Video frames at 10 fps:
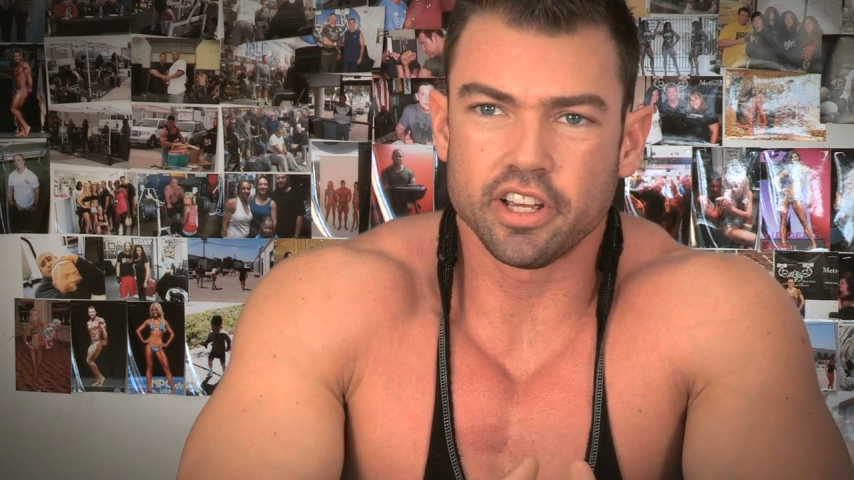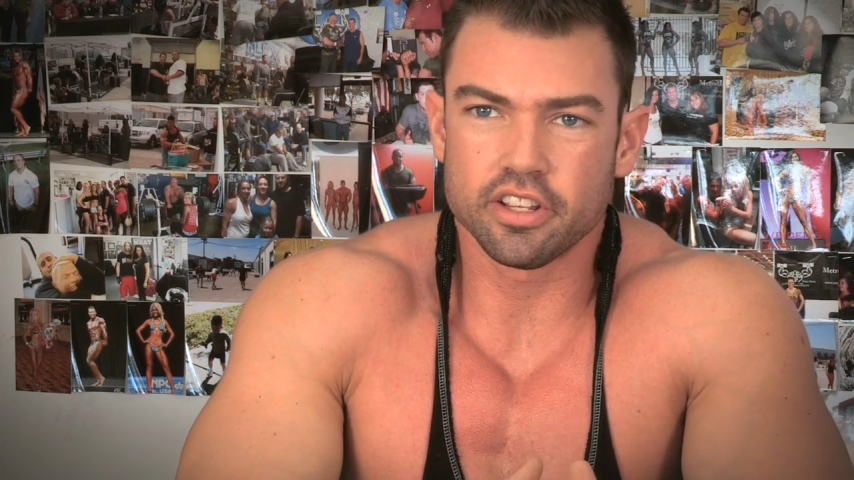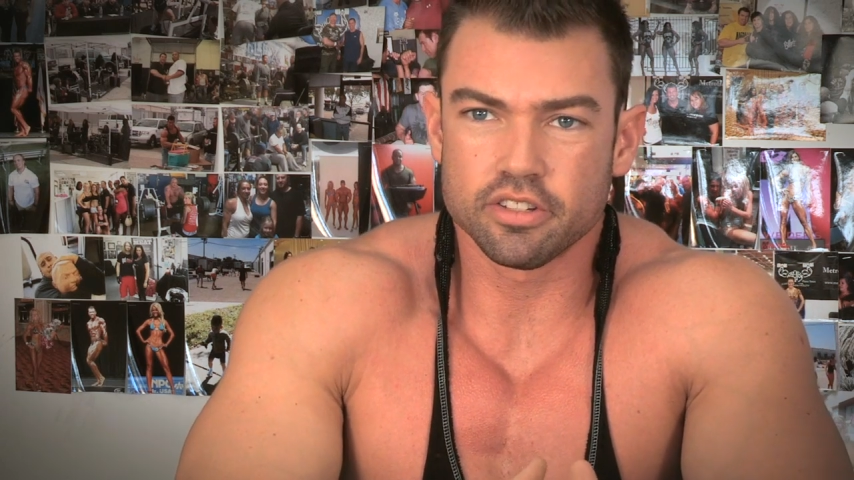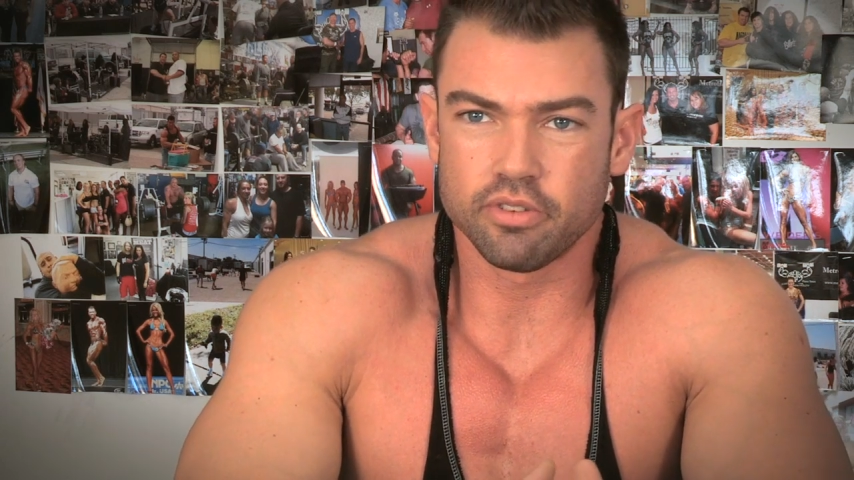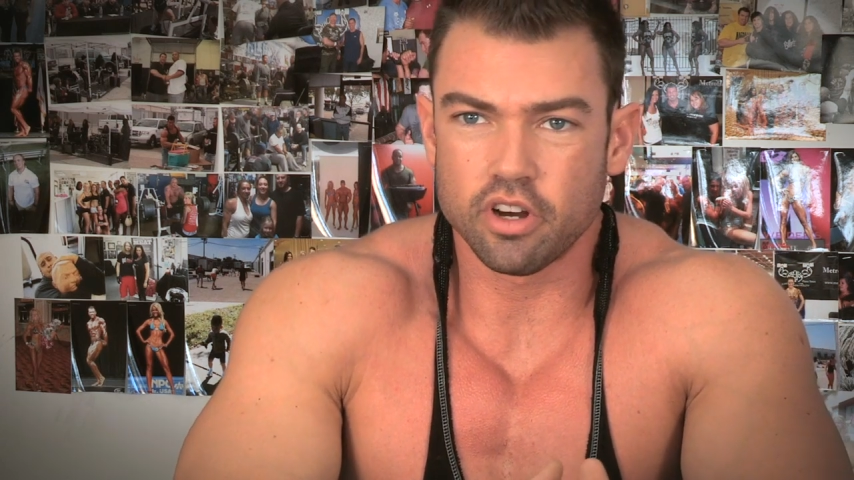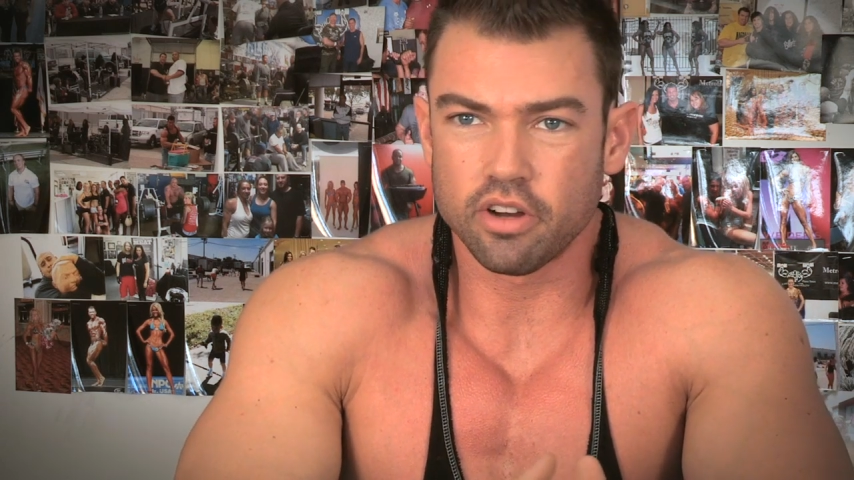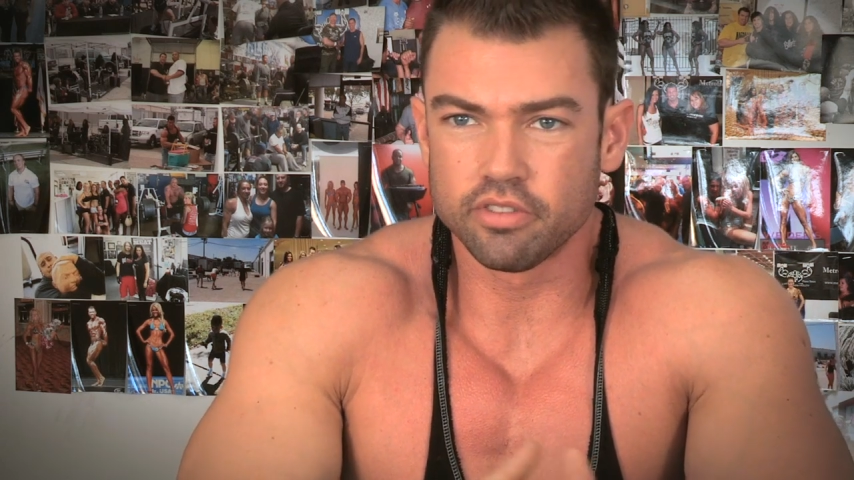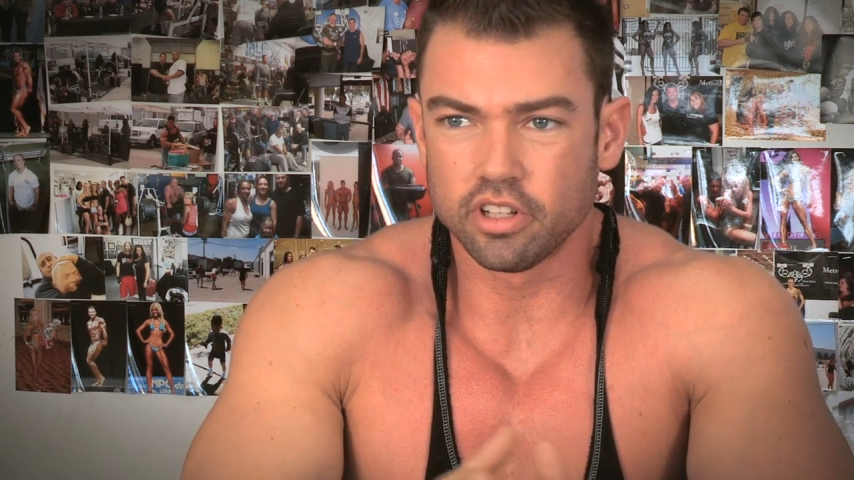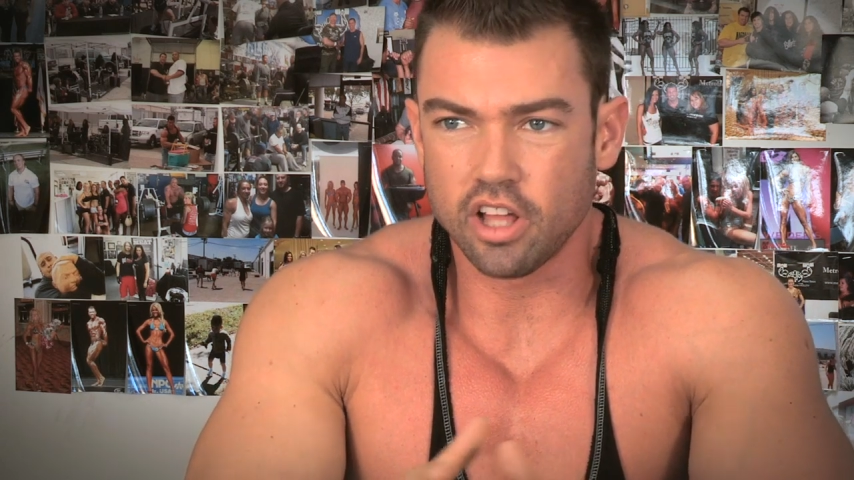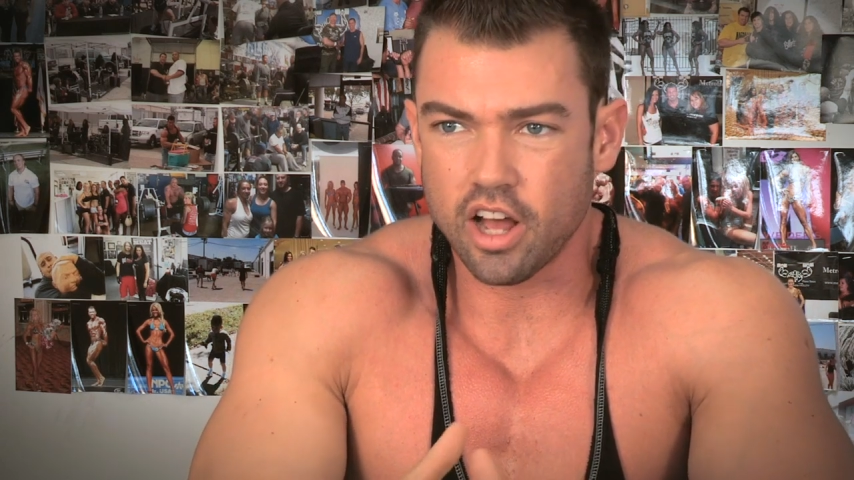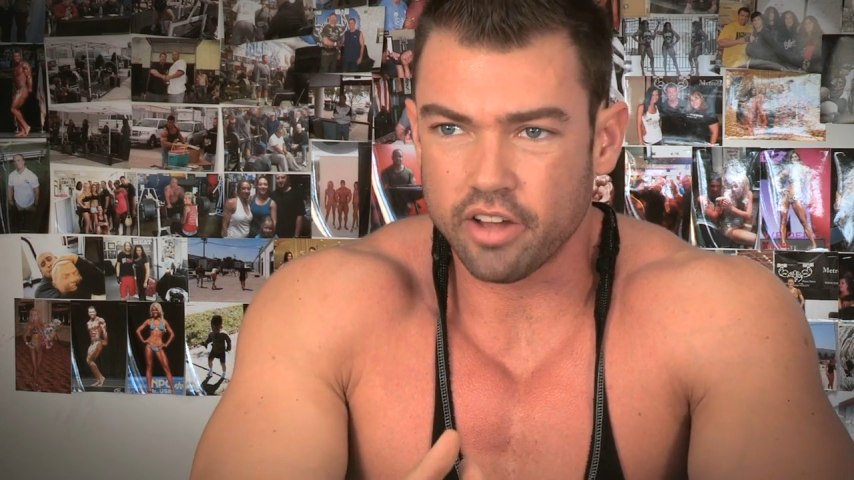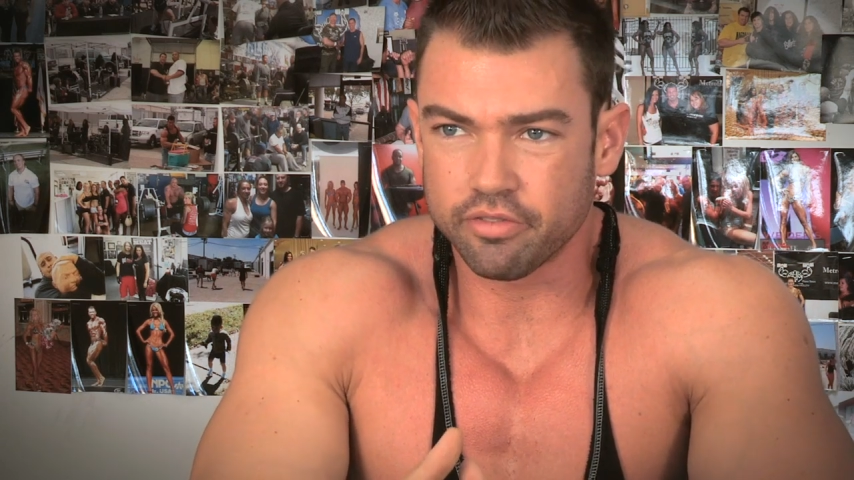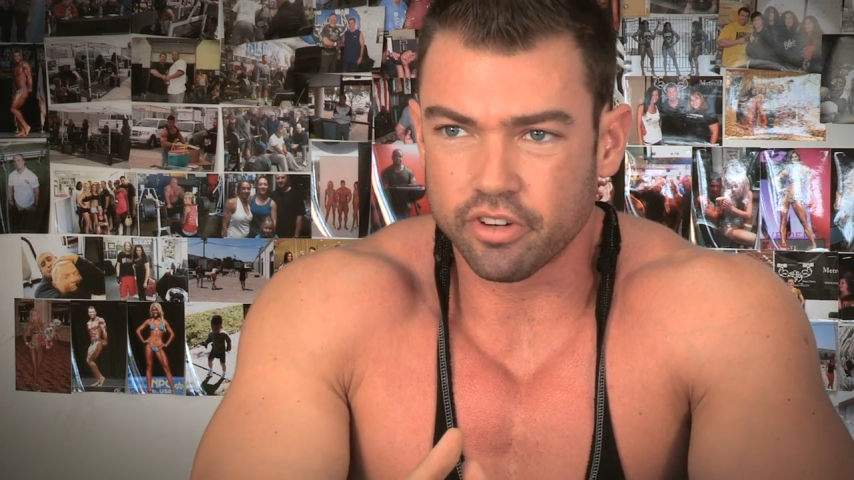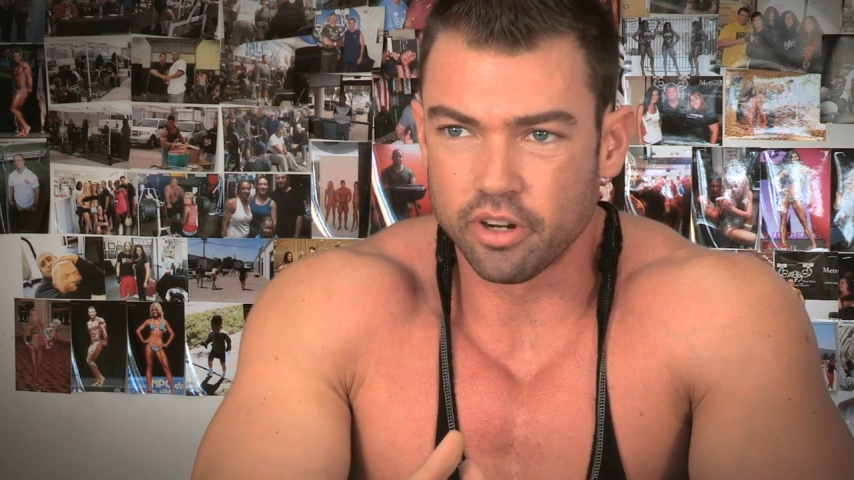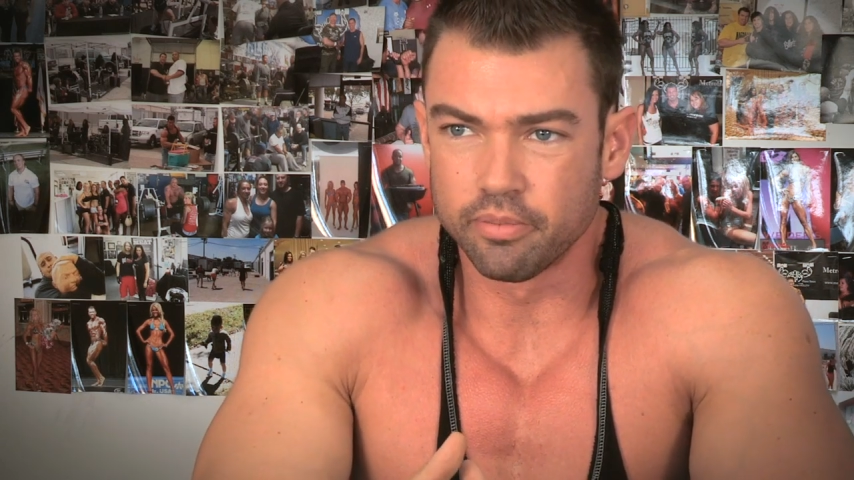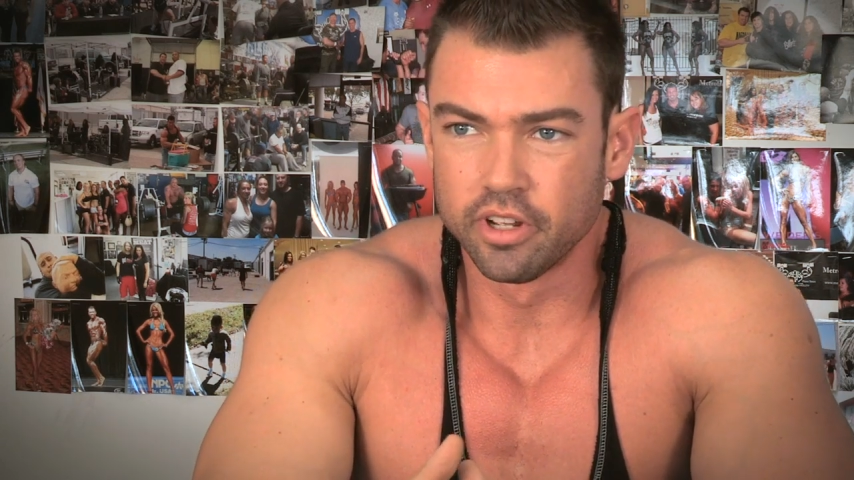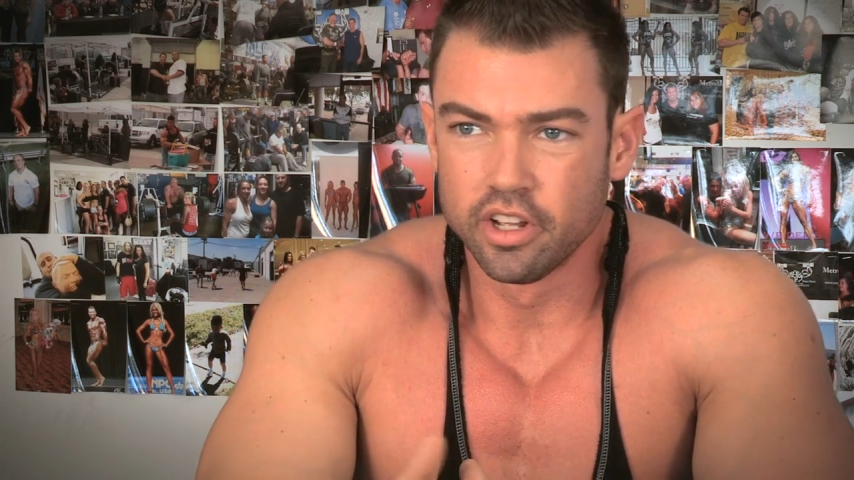has evolved a lot from